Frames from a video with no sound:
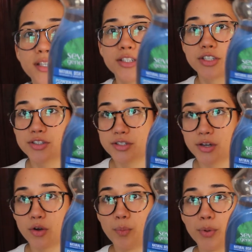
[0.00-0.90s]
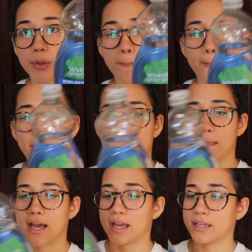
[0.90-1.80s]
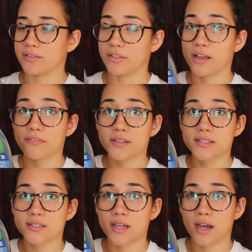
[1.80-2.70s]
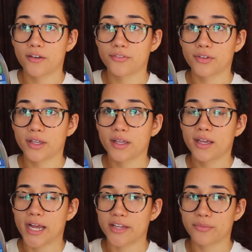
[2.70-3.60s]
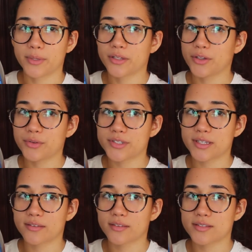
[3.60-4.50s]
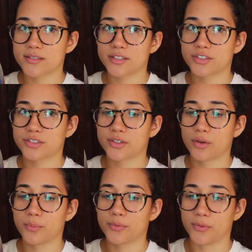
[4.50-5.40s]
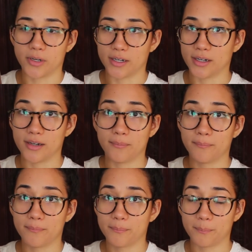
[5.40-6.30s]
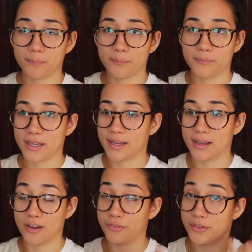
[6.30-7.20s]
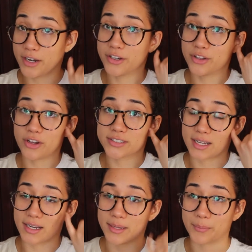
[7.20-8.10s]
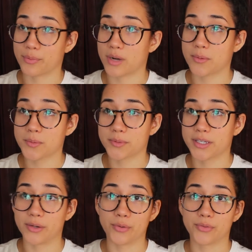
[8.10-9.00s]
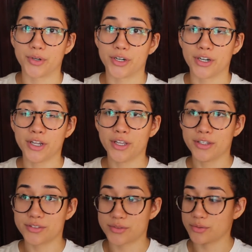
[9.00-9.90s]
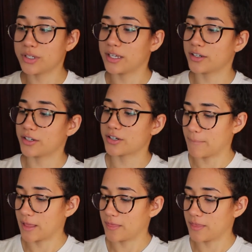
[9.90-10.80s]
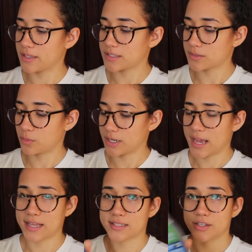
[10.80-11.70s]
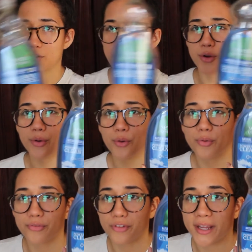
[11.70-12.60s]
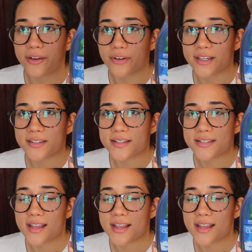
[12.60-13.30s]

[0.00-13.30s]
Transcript: dish soap. I love this stuff. I've been using this dish soap for a very long time, probably over two years. This one has no fragrance.